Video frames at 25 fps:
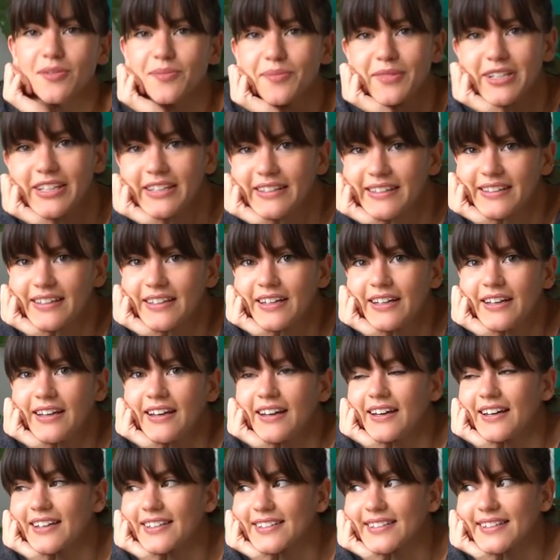me
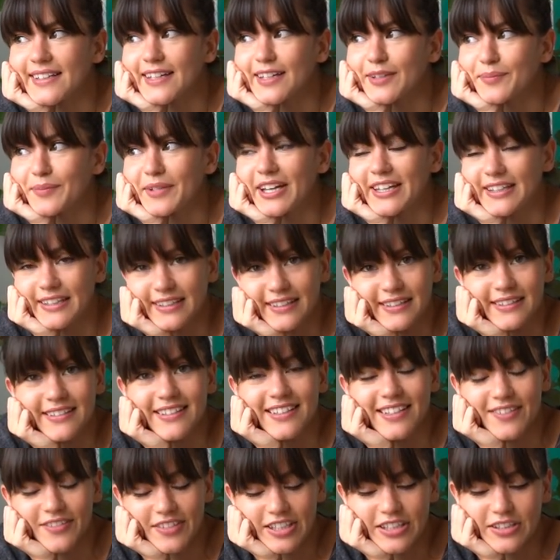as I'm editing
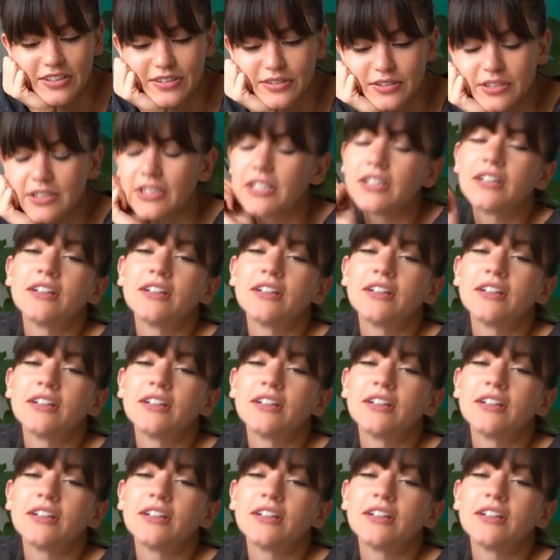this video.